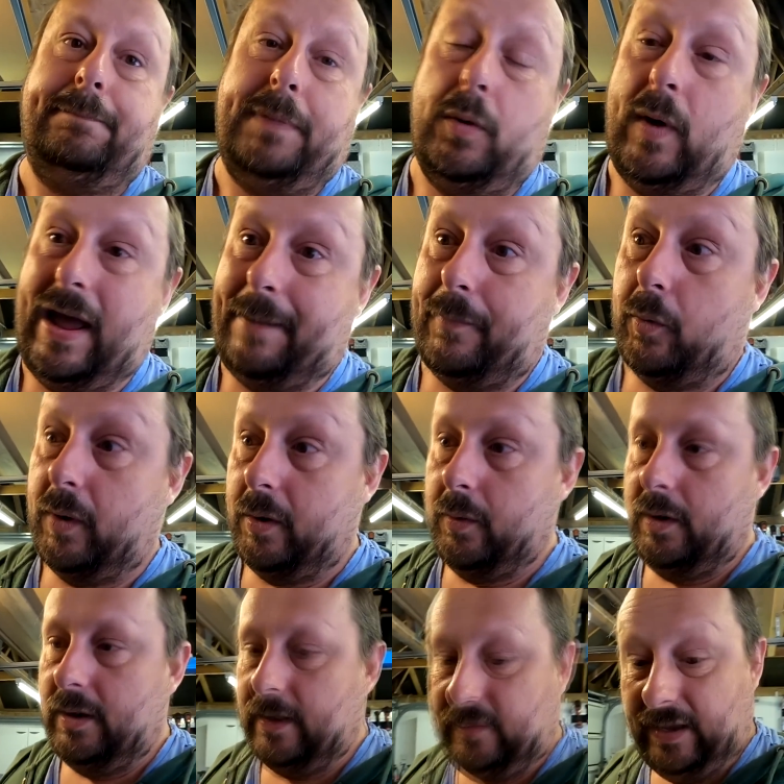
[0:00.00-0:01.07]
Built Hamber
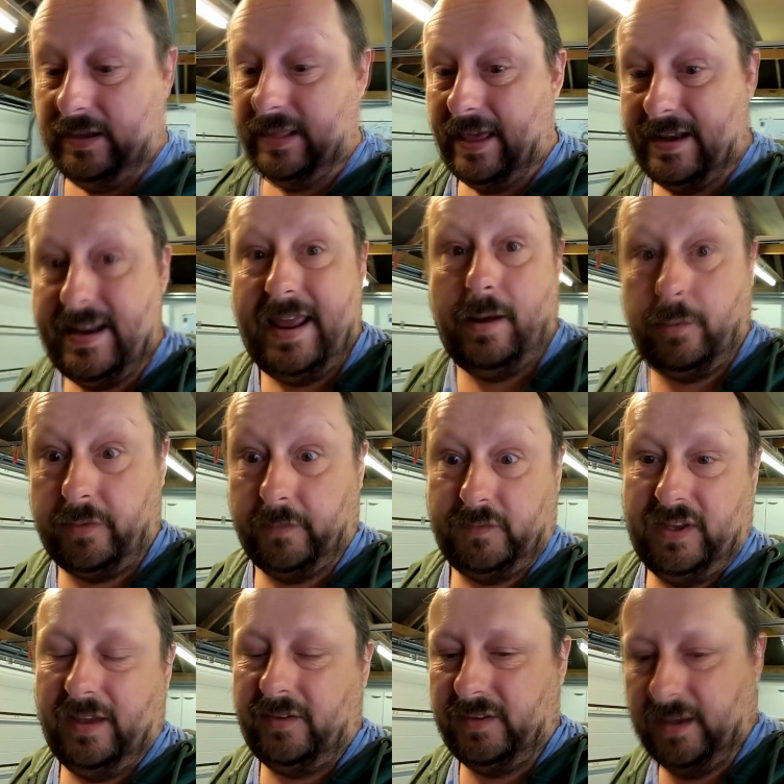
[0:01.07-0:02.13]
will. I'll tell you that now because I've
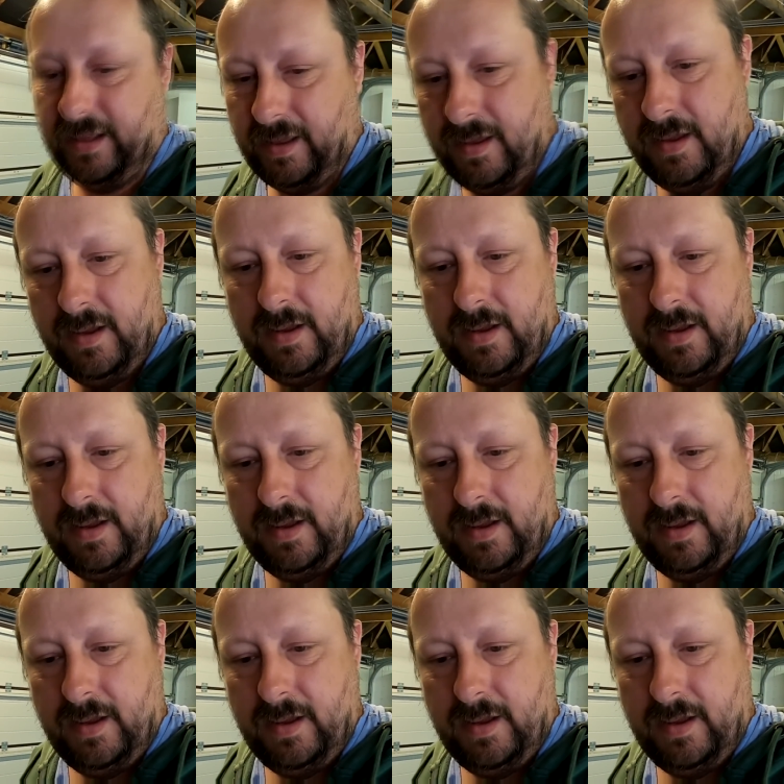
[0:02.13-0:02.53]
tested it.